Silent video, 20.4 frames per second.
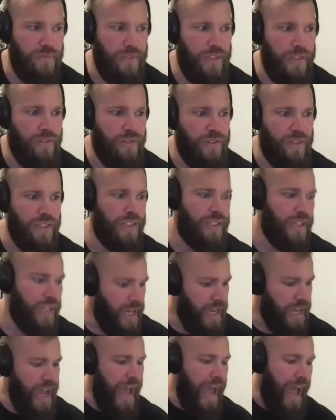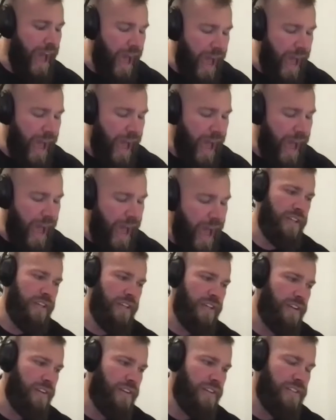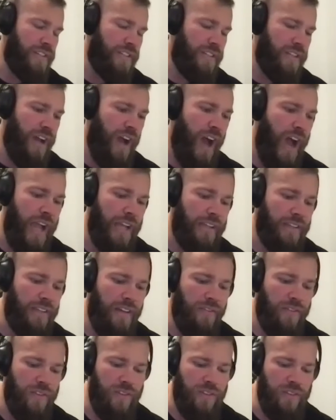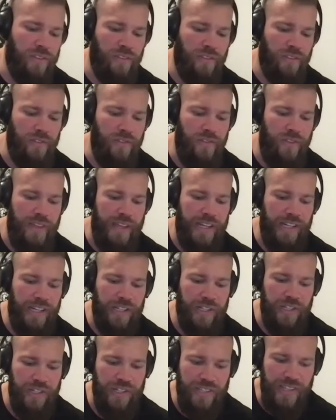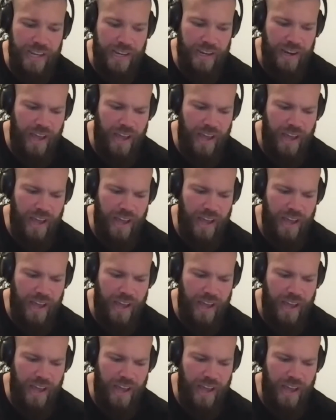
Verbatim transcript: you know, the access to high level thinkers. And